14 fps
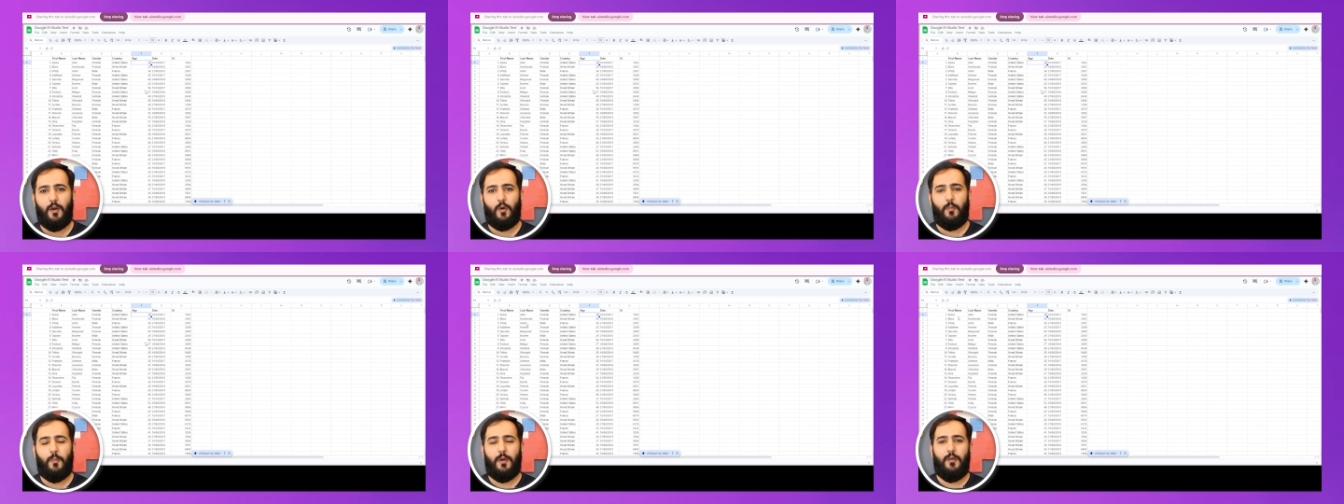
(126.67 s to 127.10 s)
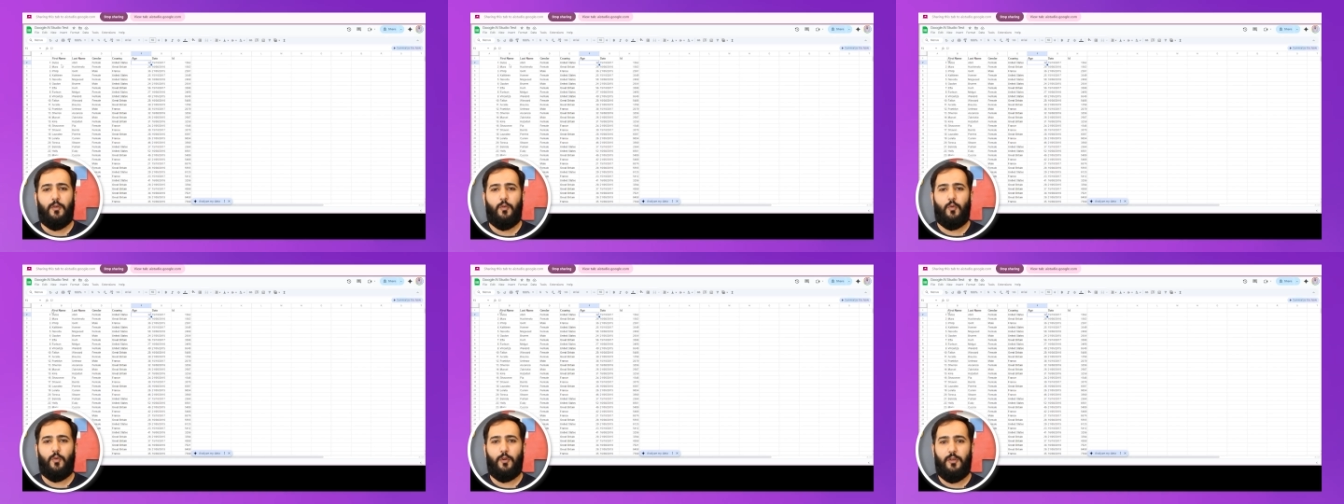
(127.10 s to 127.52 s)

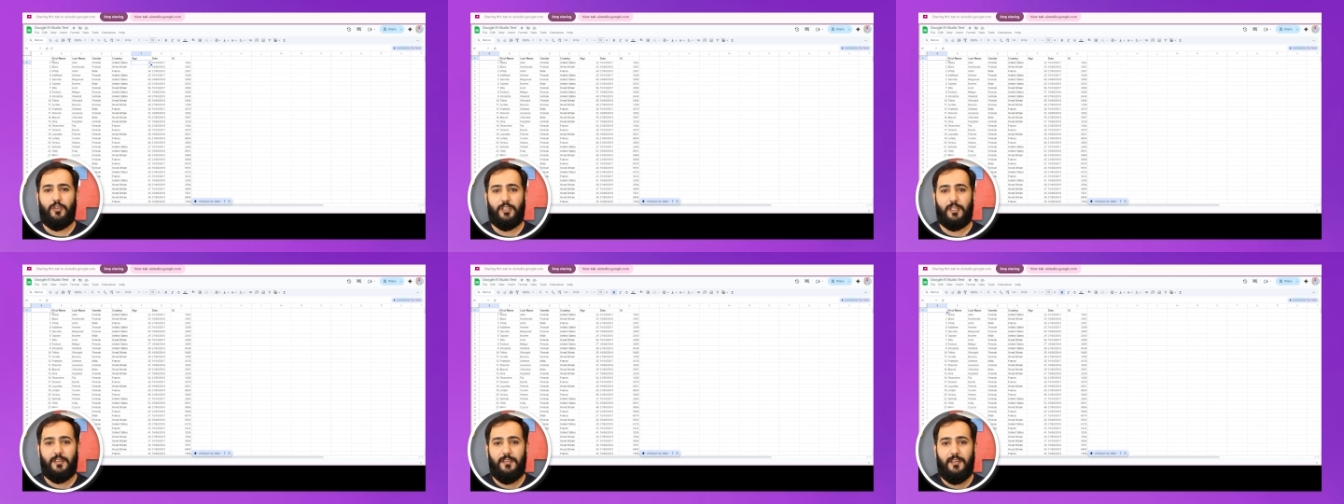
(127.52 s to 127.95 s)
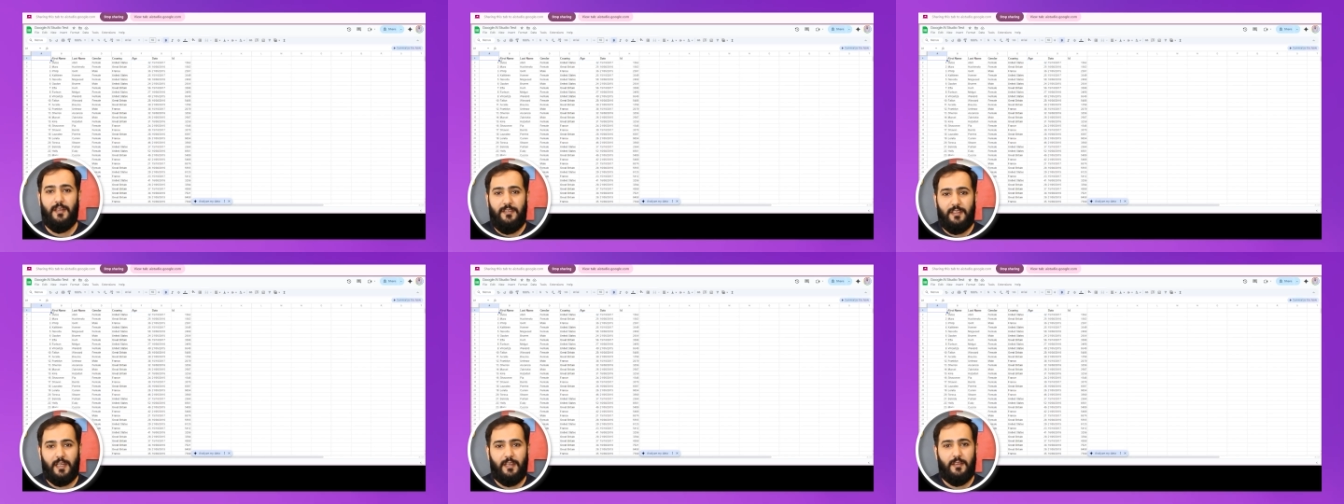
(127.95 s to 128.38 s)
opened Google Sheets and
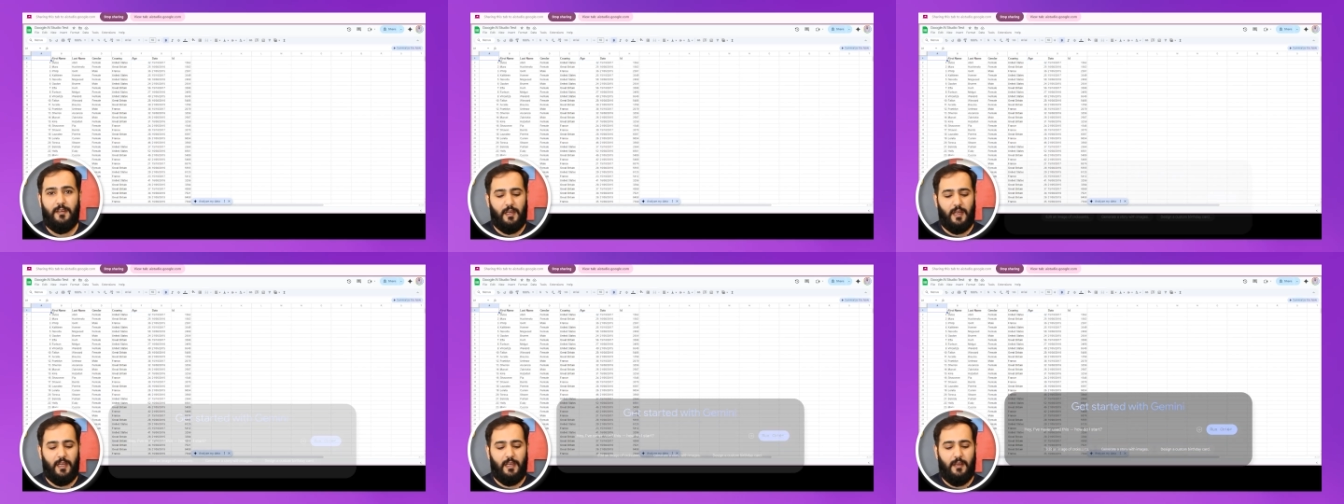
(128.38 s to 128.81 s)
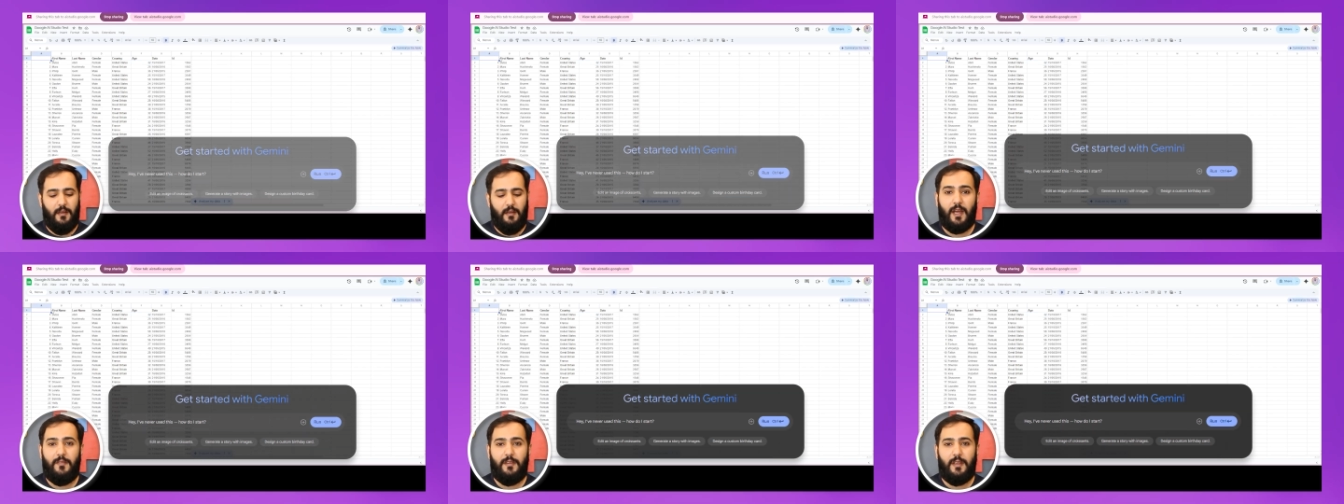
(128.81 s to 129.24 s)
said, hey,
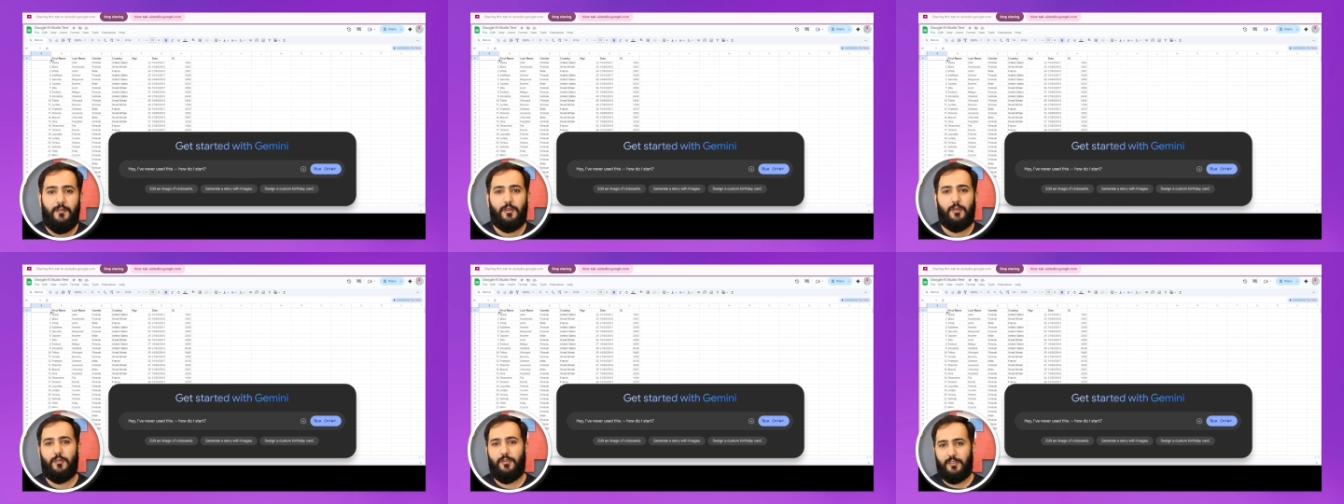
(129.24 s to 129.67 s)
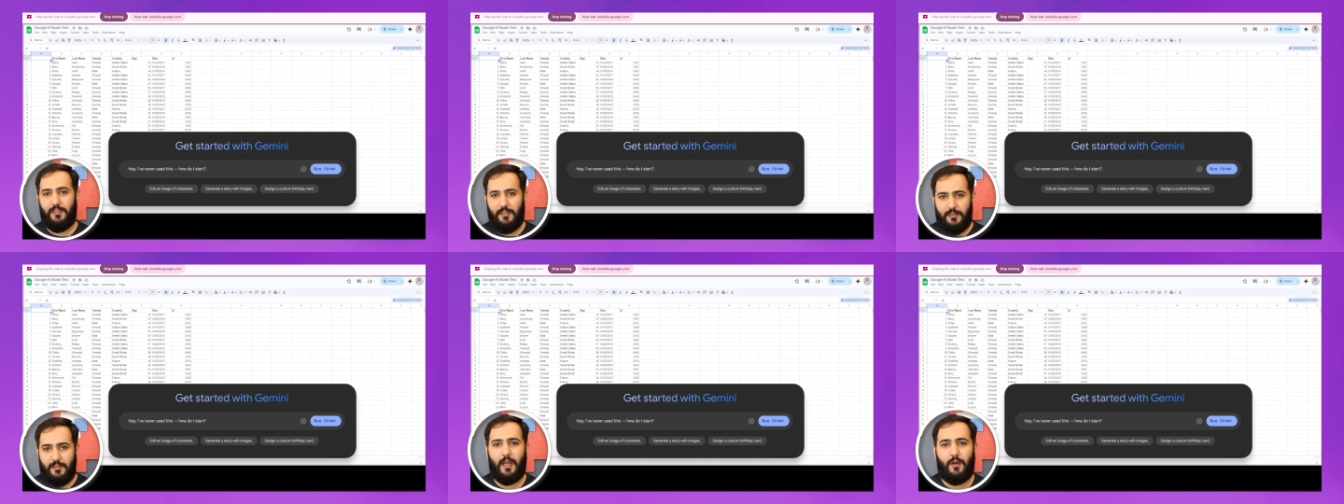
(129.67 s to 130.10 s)
I've never used
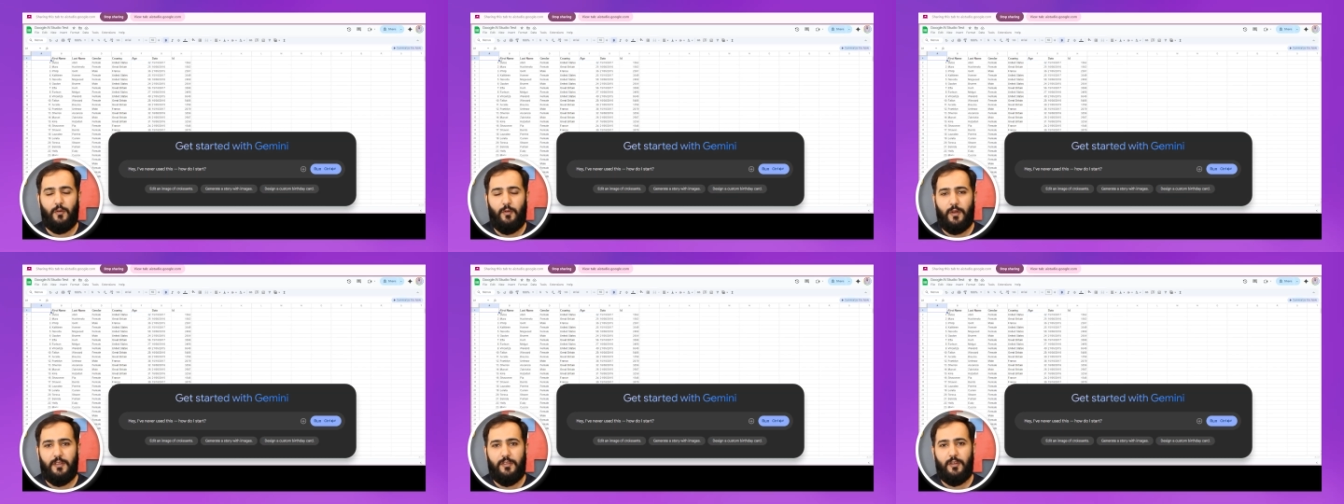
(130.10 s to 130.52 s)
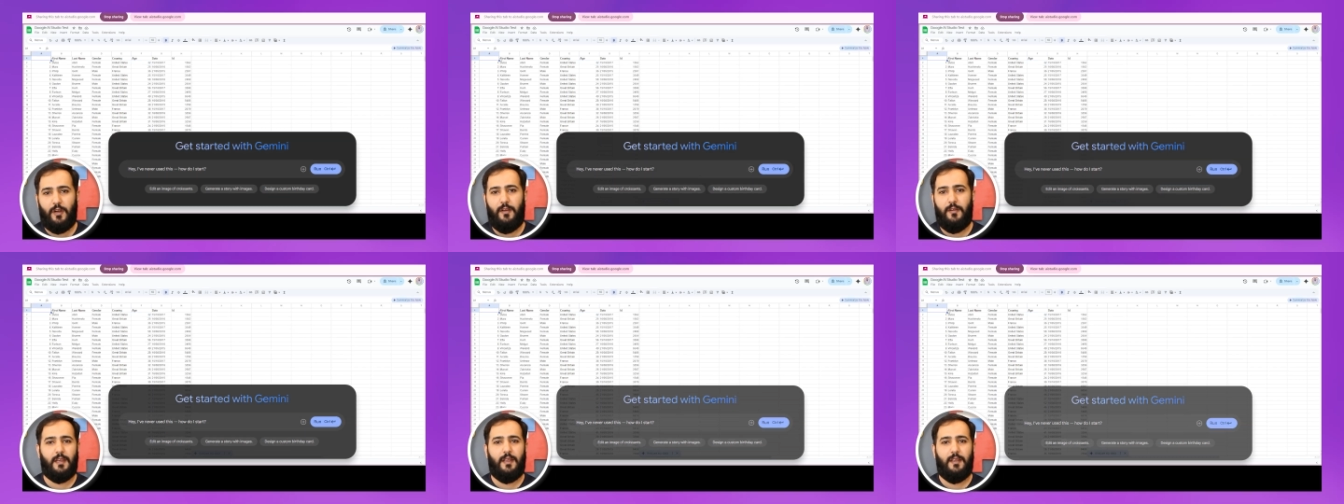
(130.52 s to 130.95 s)
this. How do I start?